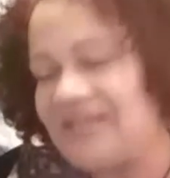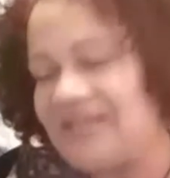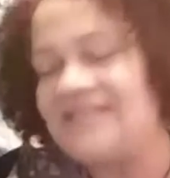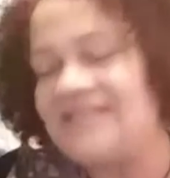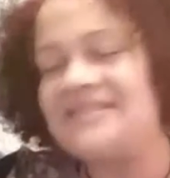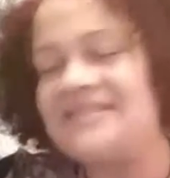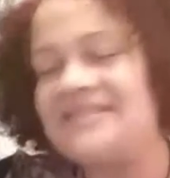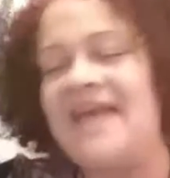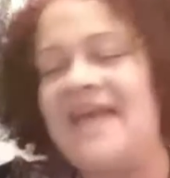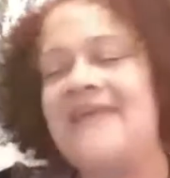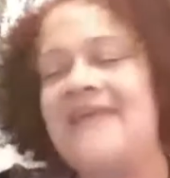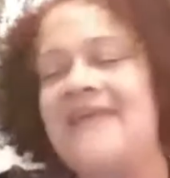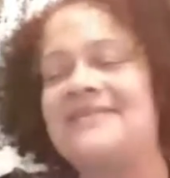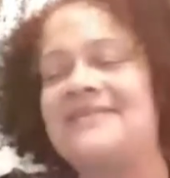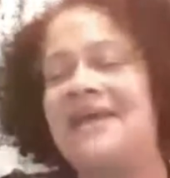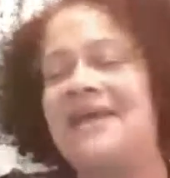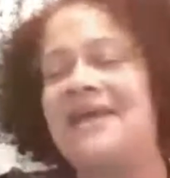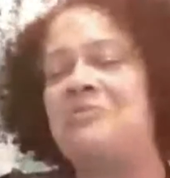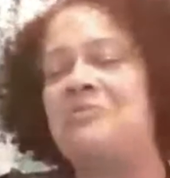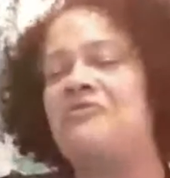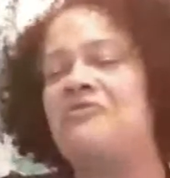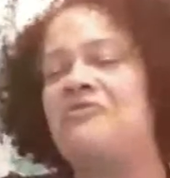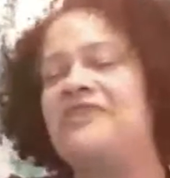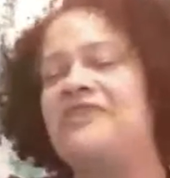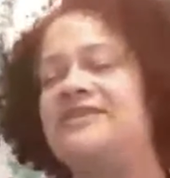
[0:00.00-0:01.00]
to get snacks
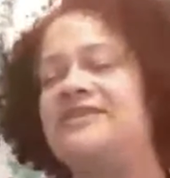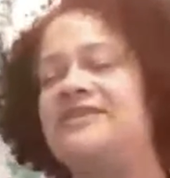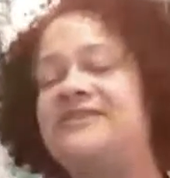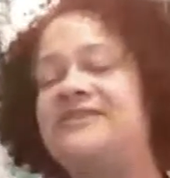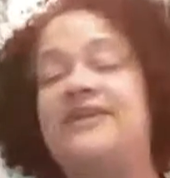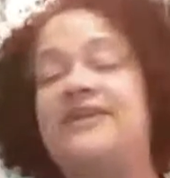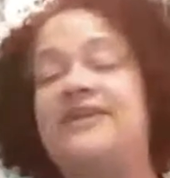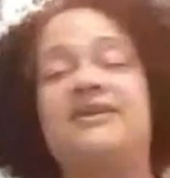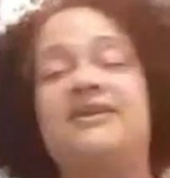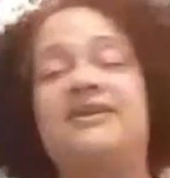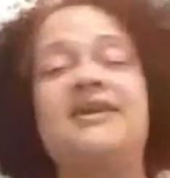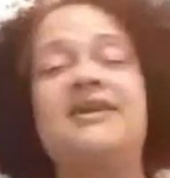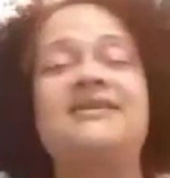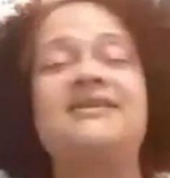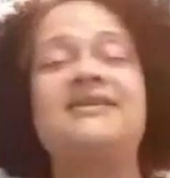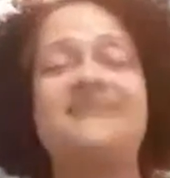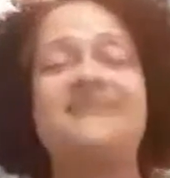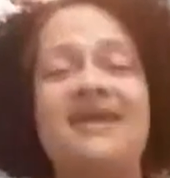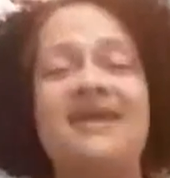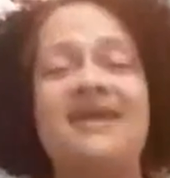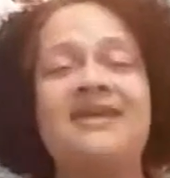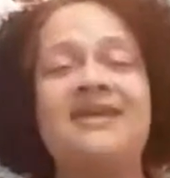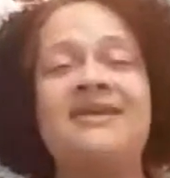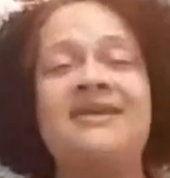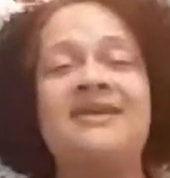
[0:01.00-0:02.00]
like Maria said.
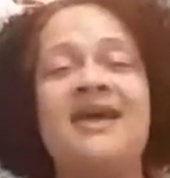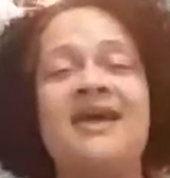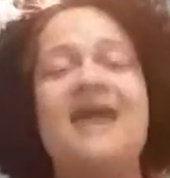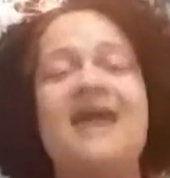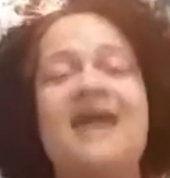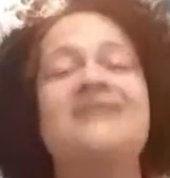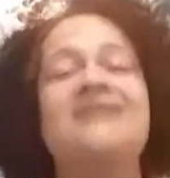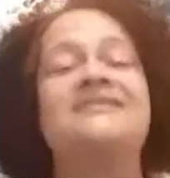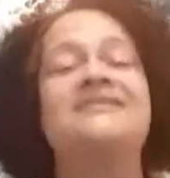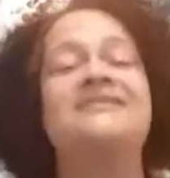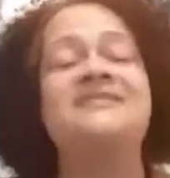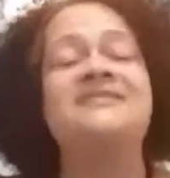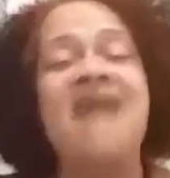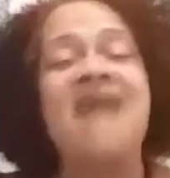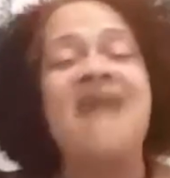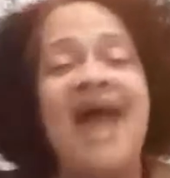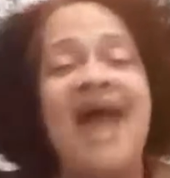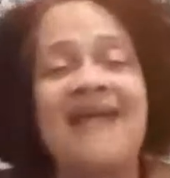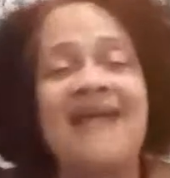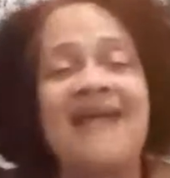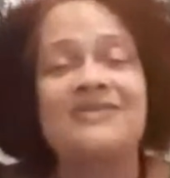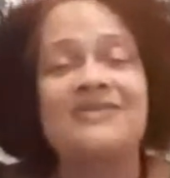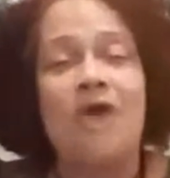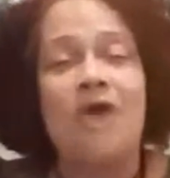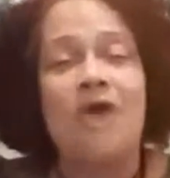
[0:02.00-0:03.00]
Listen,
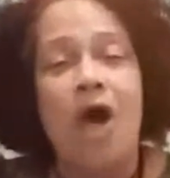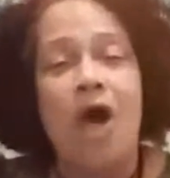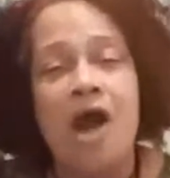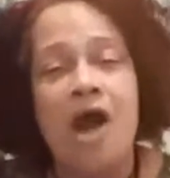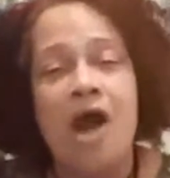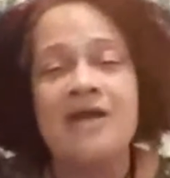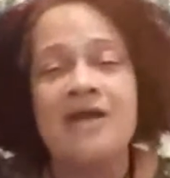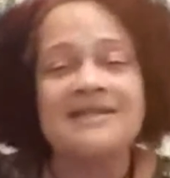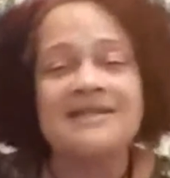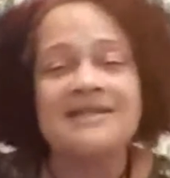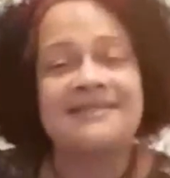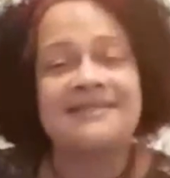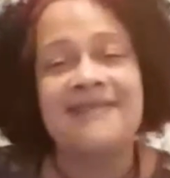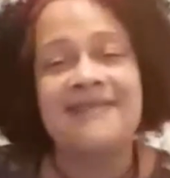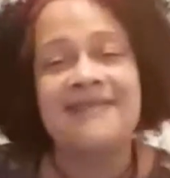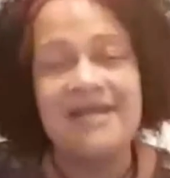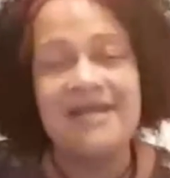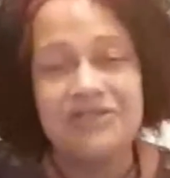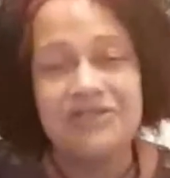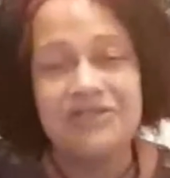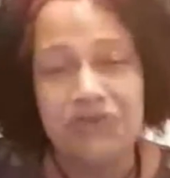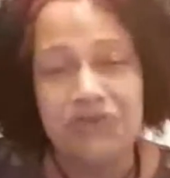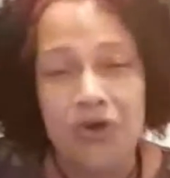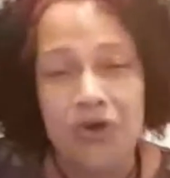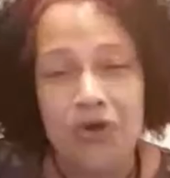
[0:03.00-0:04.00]
snacks are
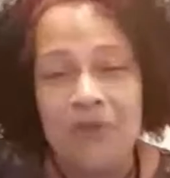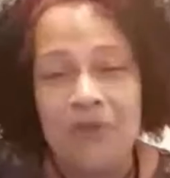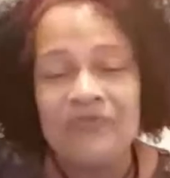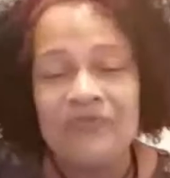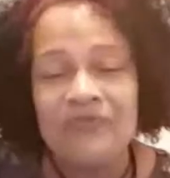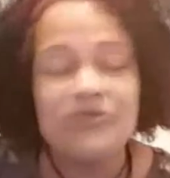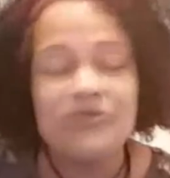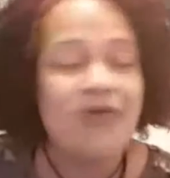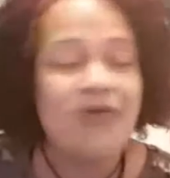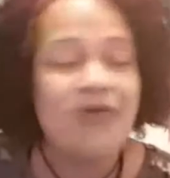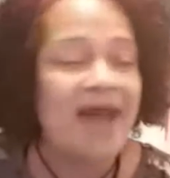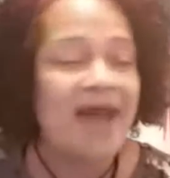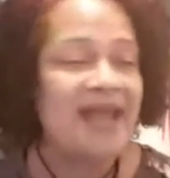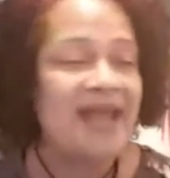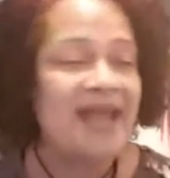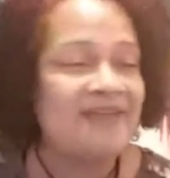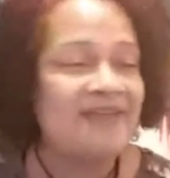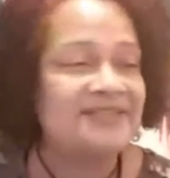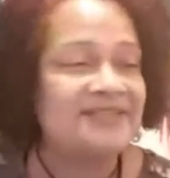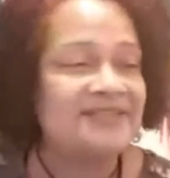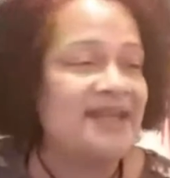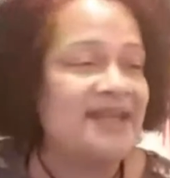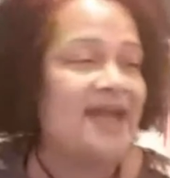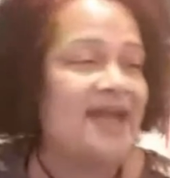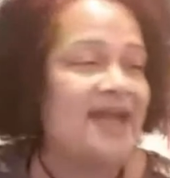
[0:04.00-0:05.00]
essential. You got to
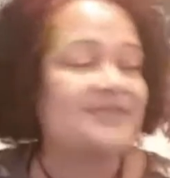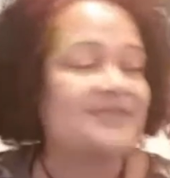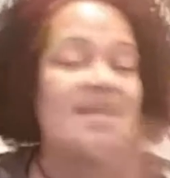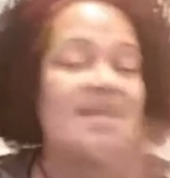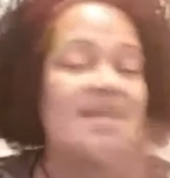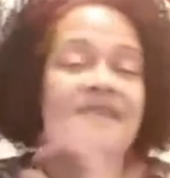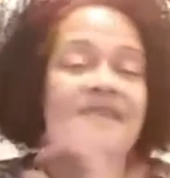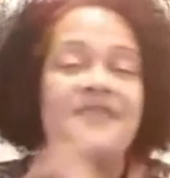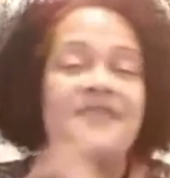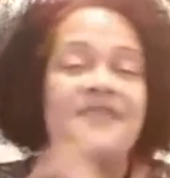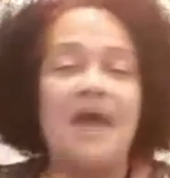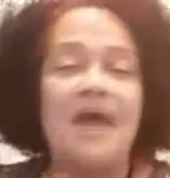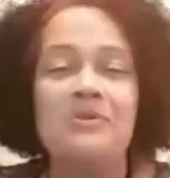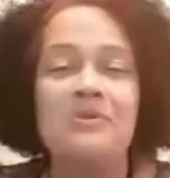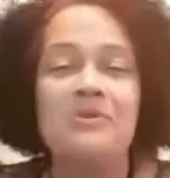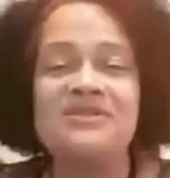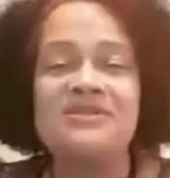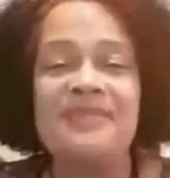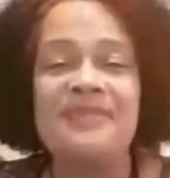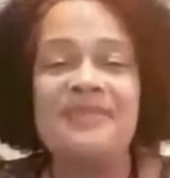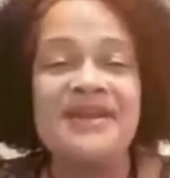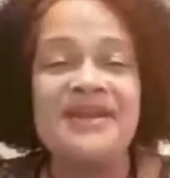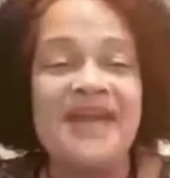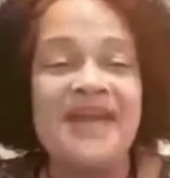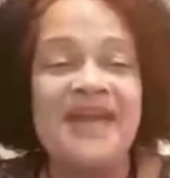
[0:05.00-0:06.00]
have snacks. That
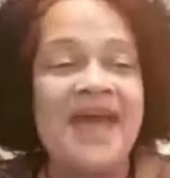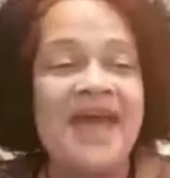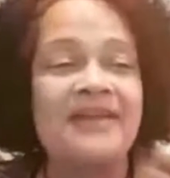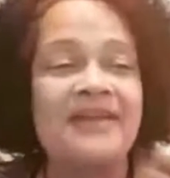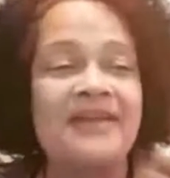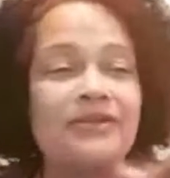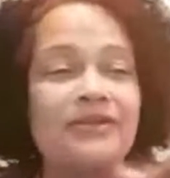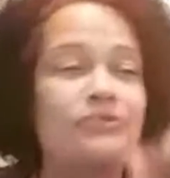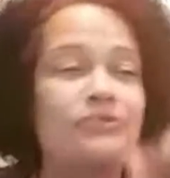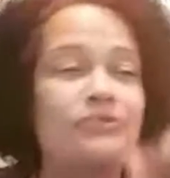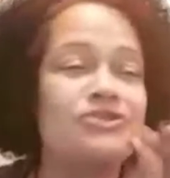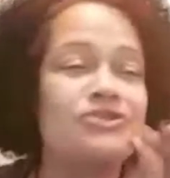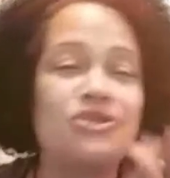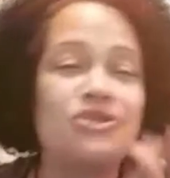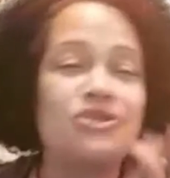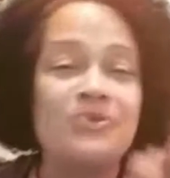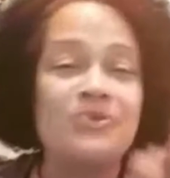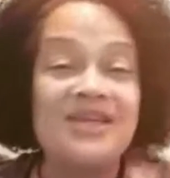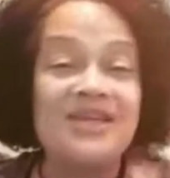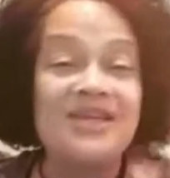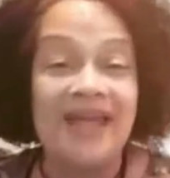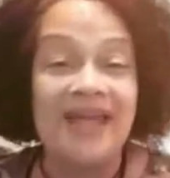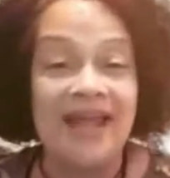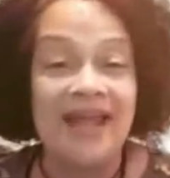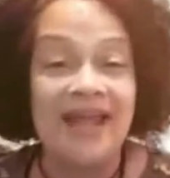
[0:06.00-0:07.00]
was a banana little
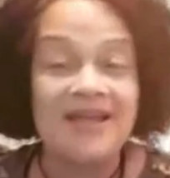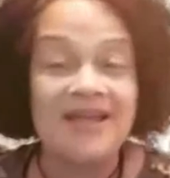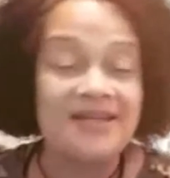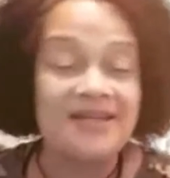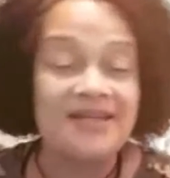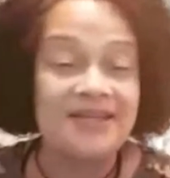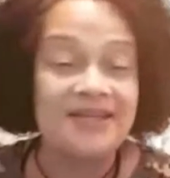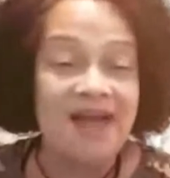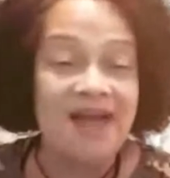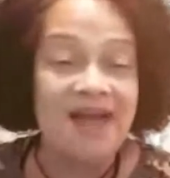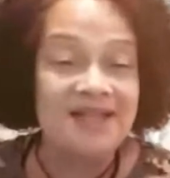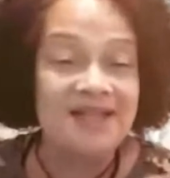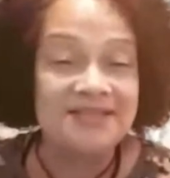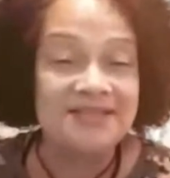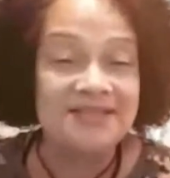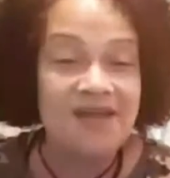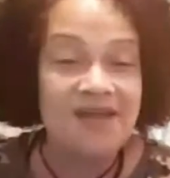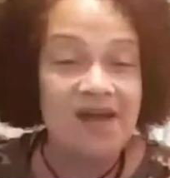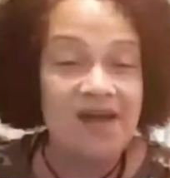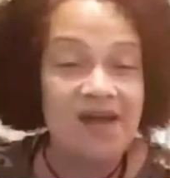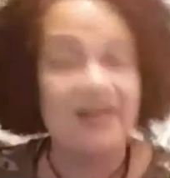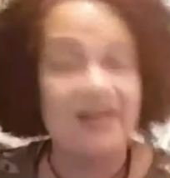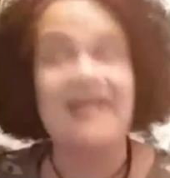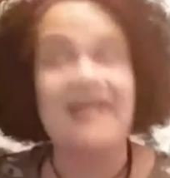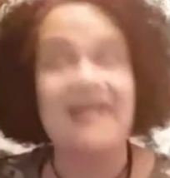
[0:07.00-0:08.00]
chewy candy that I
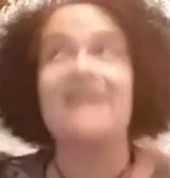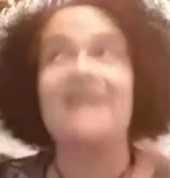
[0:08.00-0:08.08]
snuck. Like, at